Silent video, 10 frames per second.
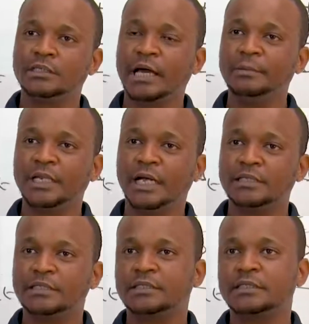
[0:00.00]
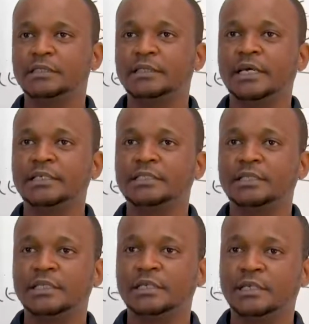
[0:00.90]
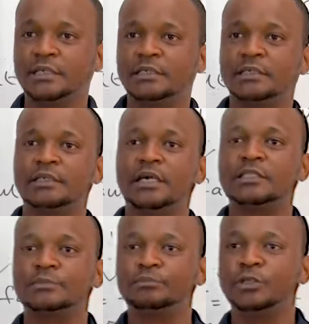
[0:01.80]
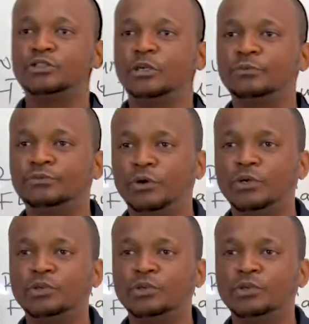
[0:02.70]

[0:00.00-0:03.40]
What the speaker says: terminals in the next picture before you.